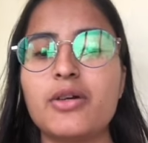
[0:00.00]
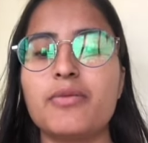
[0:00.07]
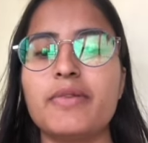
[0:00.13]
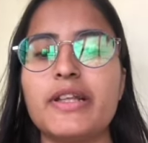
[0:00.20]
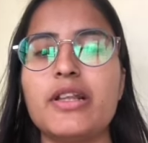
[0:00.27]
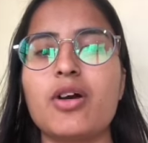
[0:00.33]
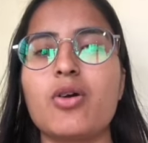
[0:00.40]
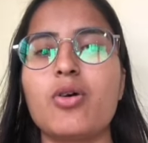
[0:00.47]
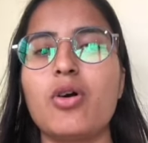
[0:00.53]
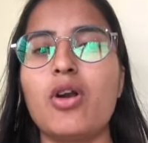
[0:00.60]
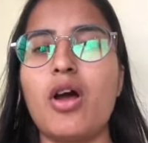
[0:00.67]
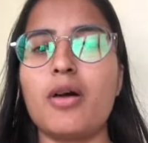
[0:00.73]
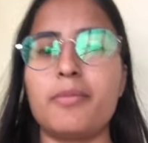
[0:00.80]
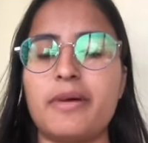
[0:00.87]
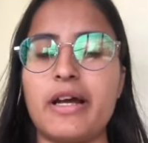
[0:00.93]
with the goal
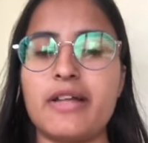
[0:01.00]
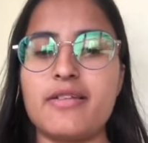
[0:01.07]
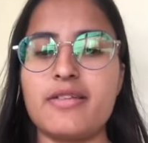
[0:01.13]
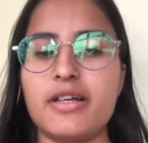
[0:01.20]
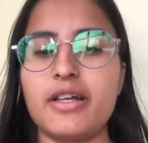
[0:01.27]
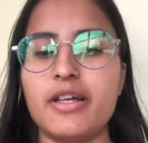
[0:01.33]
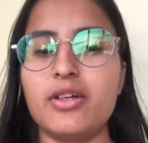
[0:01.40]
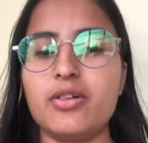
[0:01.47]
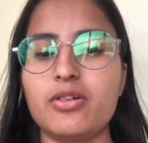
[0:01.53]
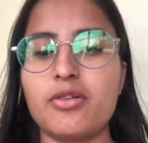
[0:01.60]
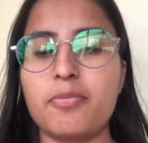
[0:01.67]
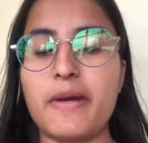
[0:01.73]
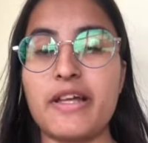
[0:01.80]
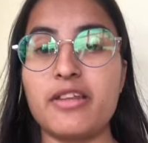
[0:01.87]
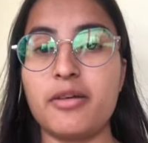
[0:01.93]
of answering
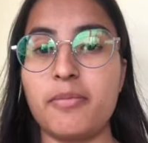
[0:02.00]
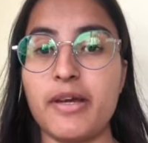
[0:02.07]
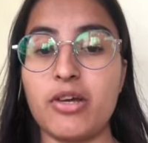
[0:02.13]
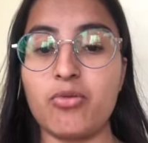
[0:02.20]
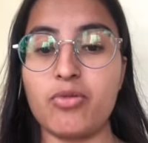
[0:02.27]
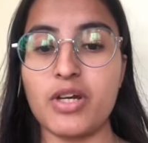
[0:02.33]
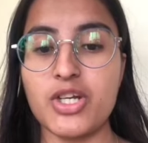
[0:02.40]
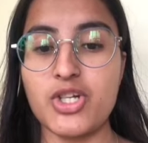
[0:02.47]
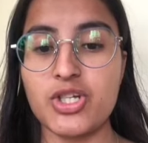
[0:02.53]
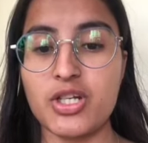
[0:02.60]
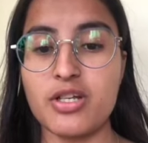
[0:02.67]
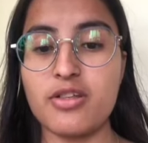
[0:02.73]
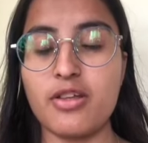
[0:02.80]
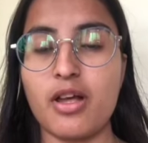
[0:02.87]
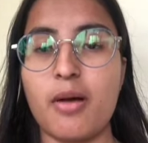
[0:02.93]
specific
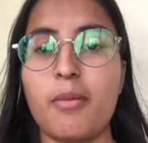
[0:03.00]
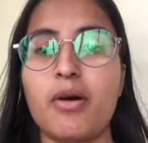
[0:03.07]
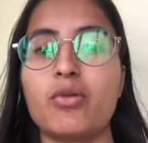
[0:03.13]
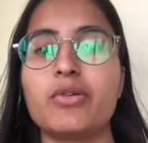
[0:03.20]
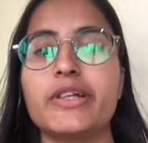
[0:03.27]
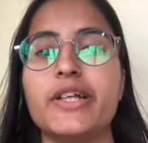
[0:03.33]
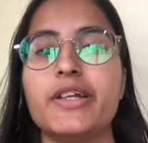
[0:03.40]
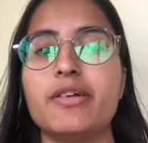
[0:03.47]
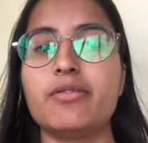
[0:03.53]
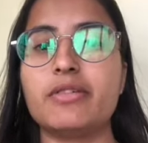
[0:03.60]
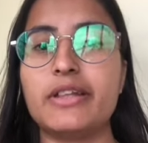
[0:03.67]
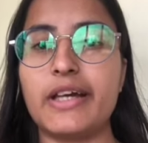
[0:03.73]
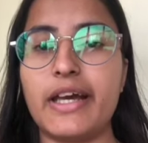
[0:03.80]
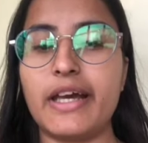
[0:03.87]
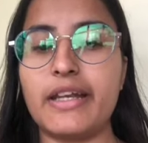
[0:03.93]
questions about the new
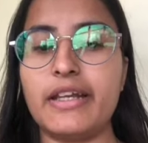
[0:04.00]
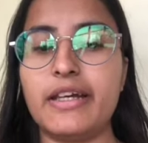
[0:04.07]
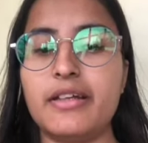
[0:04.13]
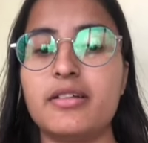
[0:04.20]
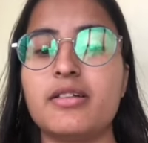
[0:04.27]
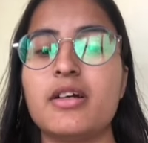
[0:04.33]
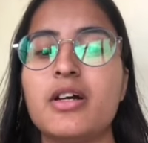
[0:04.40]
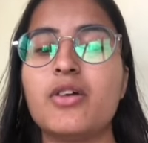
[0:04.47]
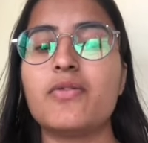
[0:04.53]
theories,